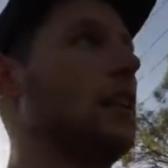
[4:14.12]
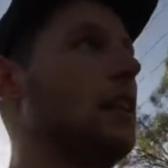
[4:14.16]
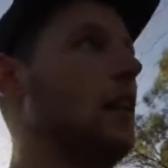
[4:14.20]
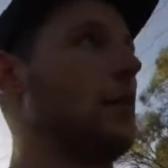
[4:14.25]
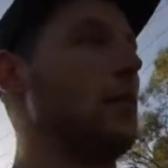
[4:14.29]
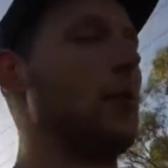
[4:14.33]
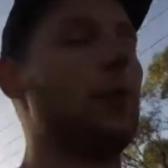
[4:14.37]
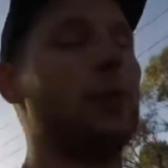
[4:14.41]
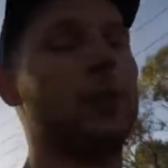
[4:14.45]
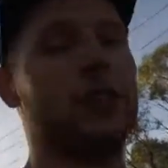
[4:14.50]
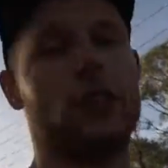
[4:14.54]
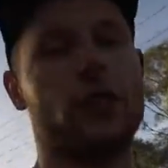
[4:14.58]
I
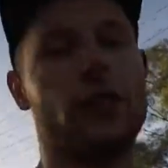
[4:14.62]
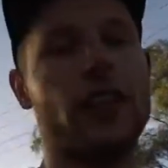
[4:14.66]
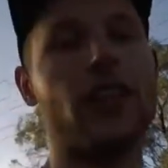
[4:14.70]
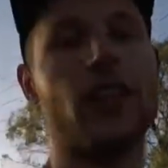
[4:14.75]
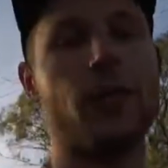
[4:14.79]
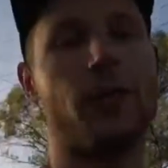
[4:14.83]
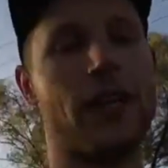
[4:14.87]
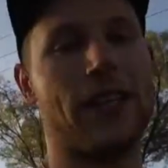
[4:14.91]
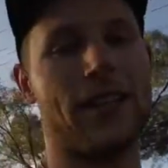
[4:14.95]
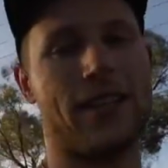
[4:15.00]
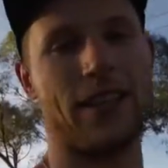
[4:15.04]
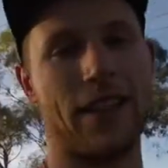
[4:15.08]
probably drink
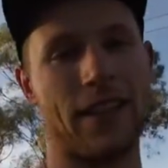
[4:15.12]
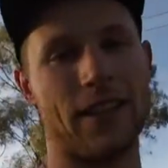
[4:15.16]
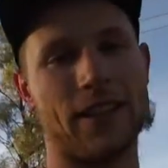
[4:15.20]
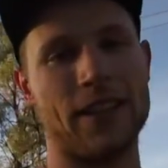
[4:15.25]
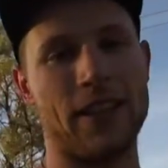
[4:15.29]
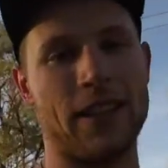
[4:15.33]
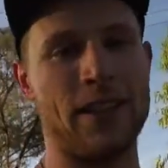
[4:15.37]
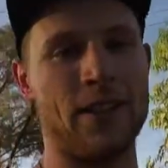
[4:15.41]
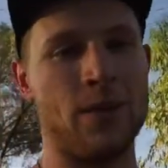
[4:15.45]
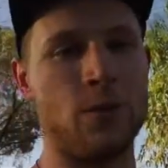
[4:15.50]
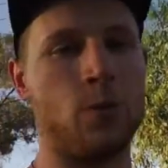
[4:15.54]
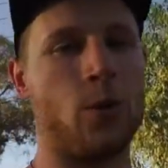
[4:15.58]
about six
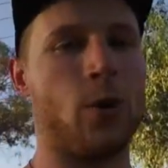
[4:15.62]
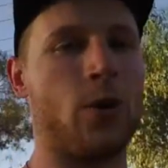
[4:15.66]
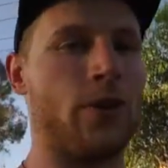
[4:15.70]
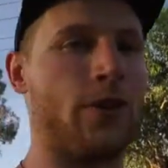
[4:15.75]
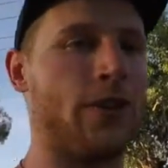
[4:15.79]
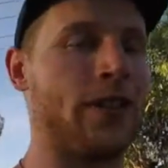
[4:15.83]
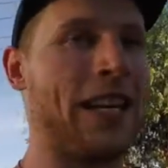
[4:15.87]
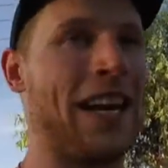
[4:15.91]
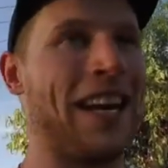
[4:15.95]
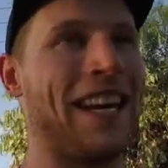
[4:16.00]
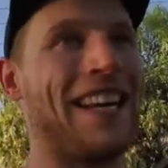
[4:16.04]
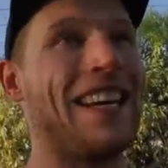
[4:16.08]
liters water a
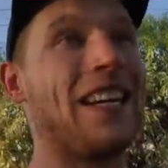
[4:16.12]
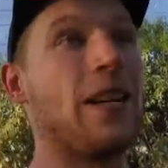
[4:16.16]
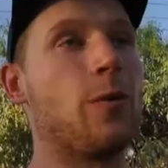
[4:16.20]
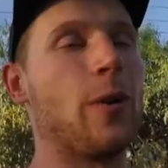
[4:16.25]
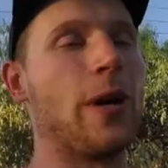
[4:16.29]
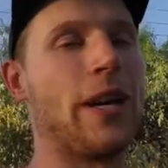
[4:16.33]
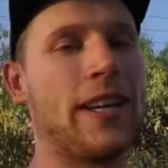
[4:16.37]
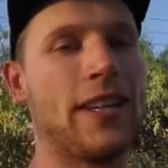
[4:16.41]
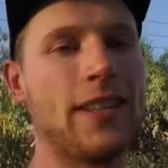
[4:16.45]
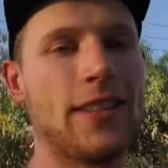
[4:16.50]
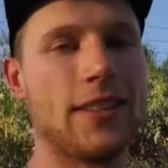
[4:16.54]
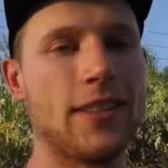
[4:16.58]
day
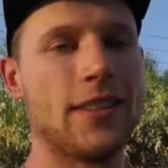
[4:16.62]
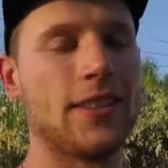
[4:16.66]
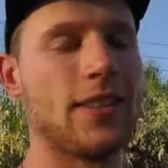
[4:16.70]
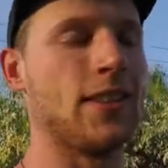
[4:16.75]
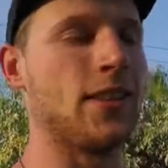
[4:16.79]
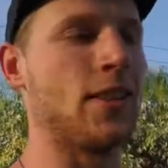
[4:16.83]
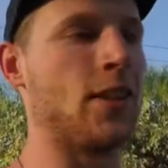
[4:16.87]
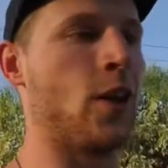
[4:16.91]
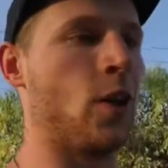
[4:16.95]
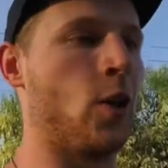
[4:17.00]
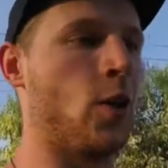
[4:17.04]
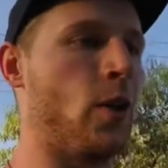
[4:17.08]
anyway.
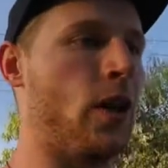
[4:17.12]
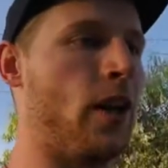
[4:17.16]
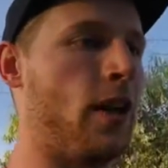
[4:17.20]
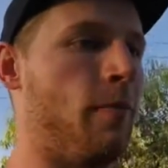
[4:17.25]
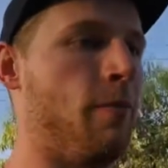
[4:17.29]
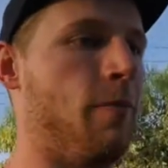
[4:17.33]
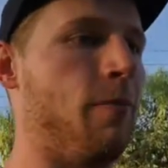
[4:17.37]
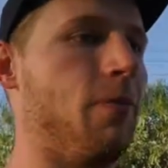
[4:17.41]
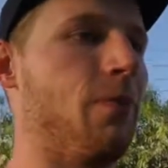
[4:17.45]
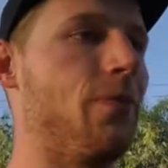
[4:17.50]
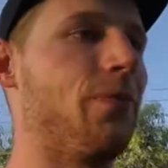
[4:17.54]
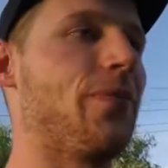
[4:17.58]
So
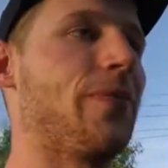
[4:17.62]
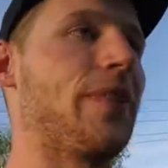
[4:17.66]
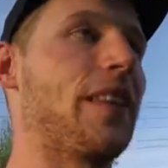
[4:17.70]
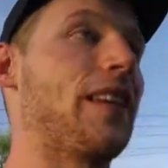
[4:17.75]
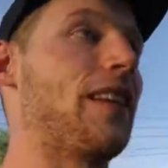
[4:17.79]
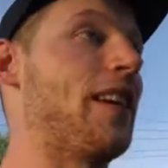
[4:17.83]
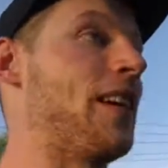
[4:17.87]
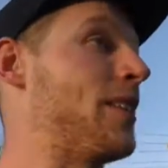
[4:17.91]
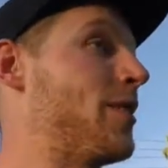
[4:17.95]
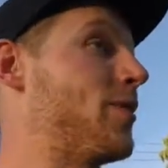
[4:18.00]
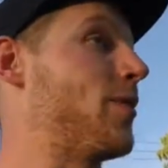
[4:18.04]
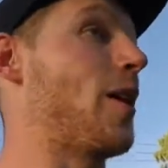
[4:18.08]
um,
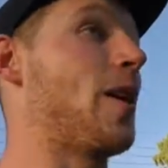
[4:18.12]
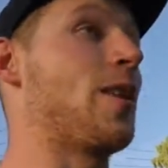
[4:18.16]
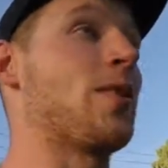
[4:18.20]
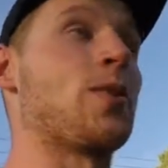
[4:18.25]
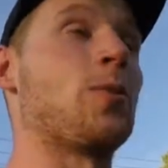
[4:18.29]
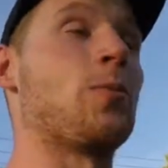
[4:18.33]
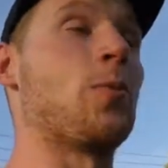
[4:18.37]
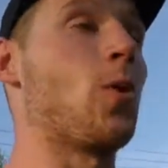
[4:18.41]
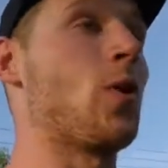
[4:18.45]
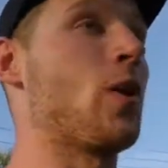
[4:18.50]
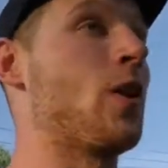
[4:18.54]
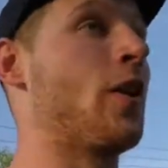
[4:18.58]
as far as
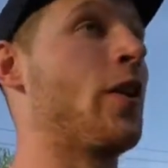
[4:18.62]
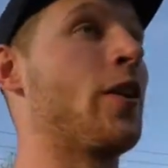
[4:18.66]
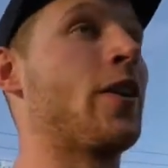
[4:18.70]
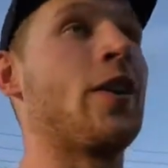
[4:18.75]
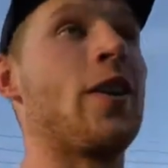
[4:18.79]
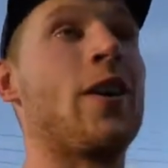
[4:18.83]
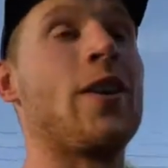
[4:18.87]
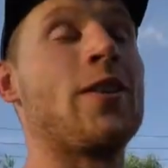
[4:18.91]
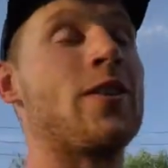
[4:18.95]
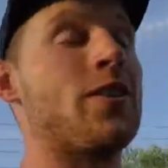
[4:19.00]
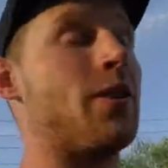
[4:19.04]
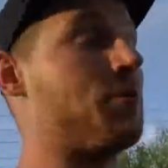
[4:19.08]
the water load
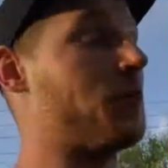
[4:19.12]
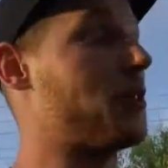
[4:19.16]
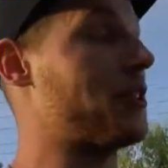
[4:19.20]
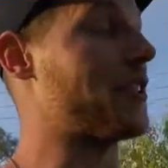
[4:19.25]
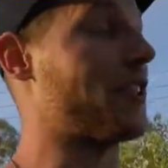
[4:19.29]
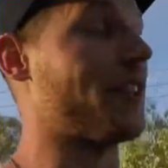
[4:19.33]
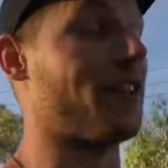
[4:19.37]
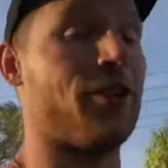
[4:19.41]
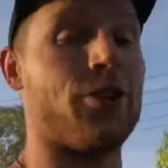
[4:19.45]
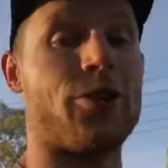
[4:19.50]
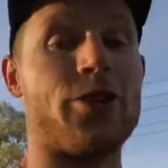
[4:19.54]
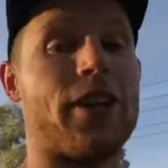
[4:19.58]
goes, I'm just
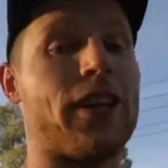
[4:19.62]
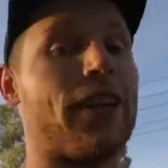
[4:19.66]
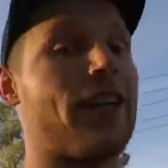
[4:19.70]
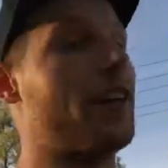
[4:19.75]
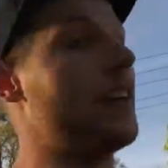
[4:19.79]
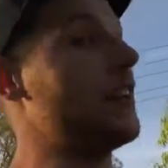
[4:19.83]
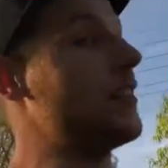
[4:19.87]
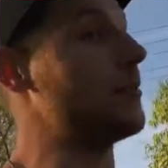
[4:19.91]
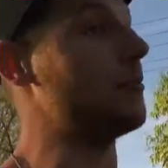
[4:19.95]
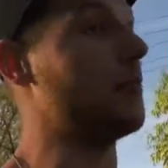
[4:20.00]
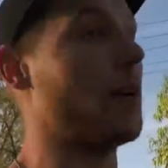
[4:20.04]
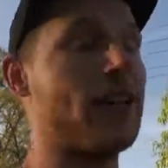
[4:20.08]
going to drink
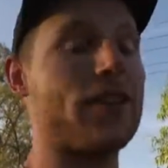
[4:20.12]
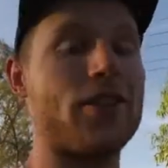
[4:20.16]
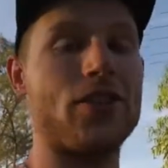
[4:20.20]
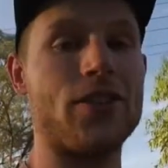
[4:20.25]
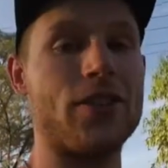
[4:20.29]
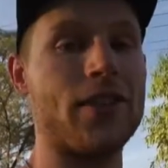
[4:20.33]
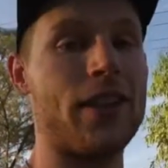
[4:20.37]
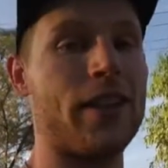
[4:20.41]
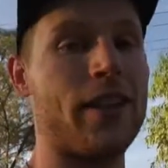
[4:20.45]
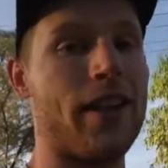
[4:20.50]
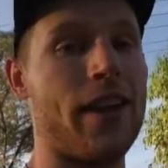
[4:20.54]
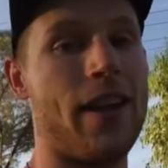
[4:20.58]
as much
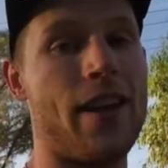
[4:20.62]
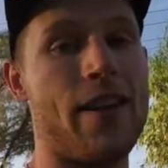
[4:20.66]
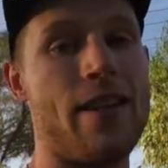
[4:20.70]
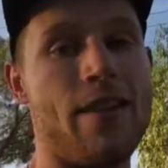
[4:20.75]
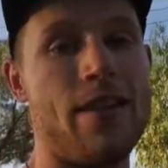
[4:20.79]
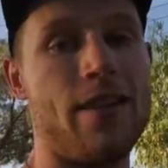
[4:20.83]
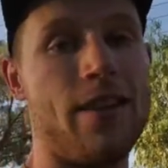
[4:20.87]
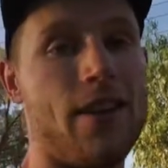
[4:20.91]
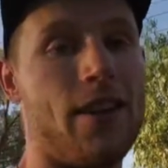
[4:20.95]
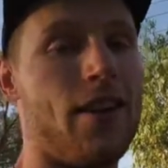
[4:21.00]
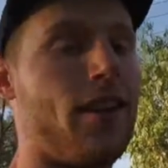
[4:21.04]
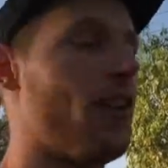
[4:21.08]
as I can
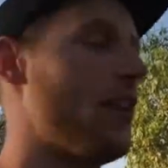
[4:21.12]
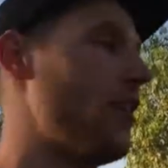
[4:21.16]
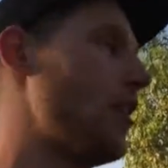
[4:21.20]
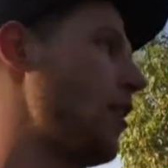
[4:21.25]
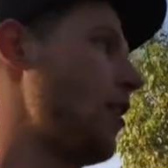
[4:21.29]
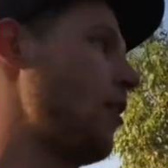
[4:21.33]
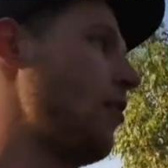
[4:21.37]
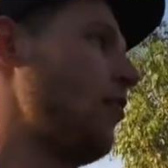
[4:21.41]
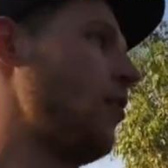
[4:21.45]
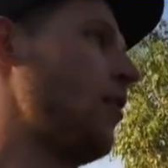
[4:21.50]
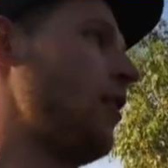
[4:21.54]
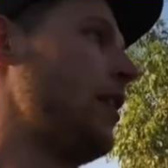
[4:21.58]

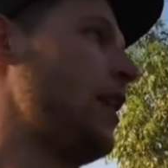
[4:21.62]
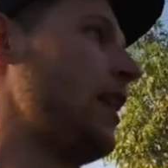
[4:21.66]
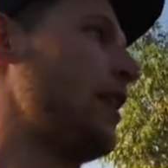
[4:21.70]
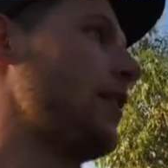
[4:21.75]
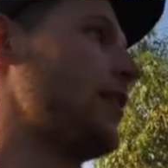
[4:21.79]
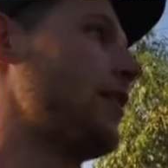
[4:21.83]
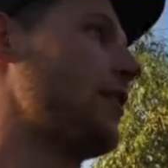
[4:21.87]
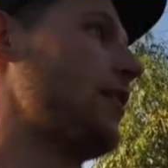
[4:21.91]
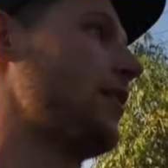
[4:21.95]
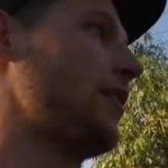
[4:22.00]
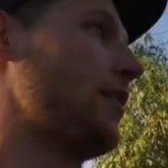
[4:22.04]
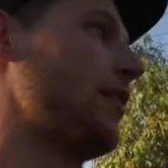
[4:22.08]
over the
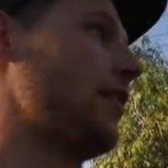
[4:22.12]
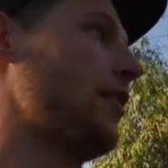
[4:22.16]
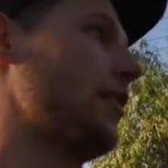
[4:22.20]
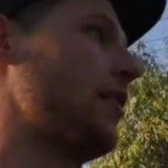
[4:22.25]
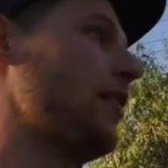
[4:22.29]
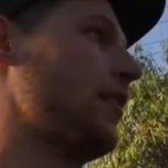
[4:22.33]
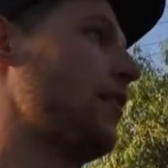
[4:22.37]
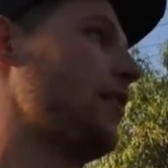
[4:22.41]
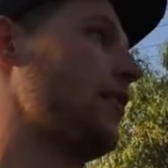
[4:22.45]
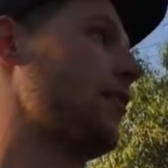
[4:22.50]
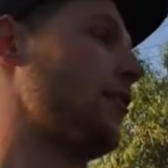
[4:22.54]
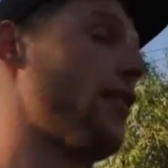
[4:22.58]
next
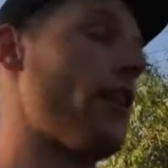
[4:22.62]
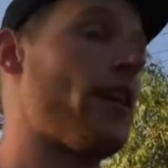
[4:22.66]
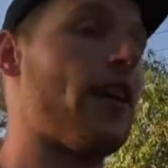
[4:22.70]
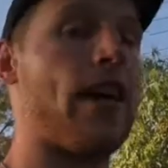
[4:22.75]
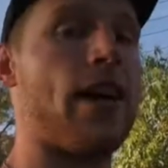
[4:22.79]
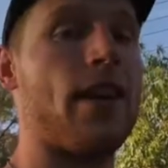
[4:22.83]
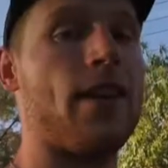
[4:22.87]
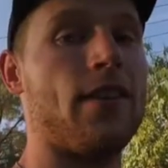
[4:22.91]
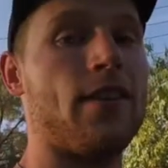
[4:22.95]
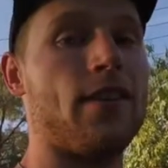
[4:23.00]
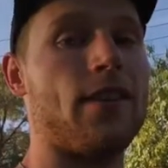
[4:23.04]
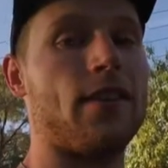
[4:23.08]
three
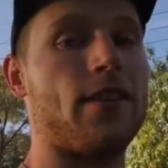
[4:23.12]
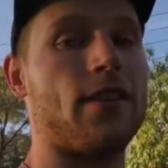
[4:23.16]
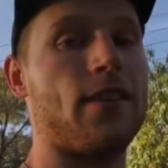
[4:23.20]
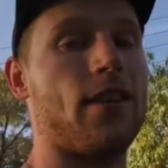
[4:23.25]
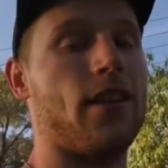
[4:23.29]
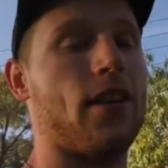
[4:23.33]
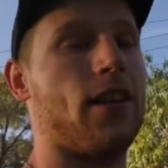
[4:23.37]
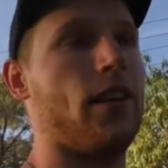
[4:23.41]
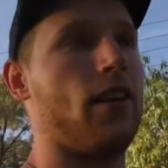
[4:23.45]
days.